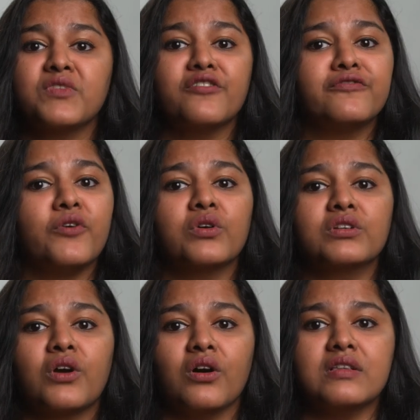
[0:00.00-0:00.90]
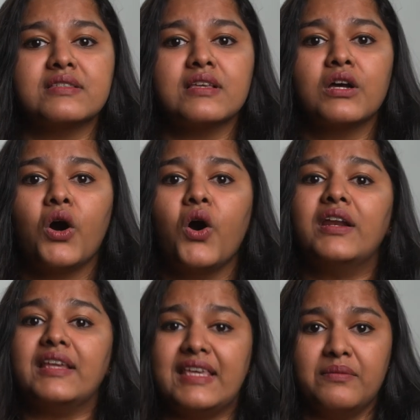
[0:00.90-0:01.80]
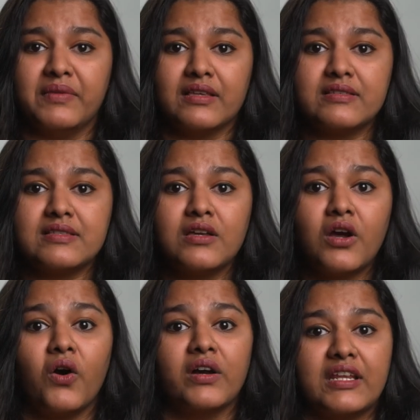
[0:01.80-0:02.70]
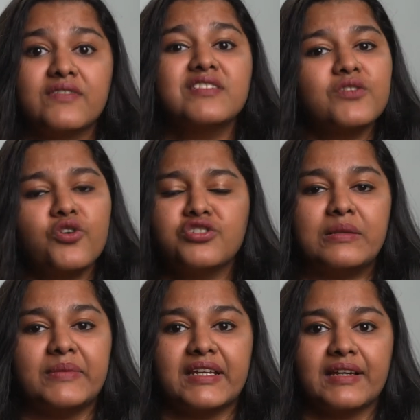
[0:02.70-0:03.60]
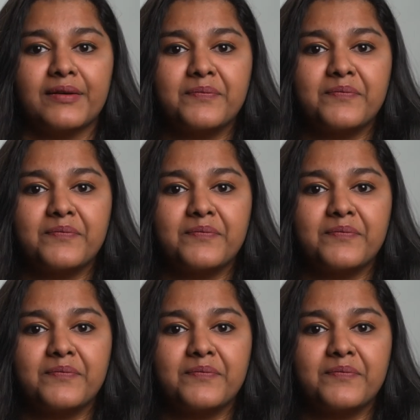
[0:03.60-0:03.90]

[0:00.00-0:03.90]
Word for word: phone calls or emails or even social media.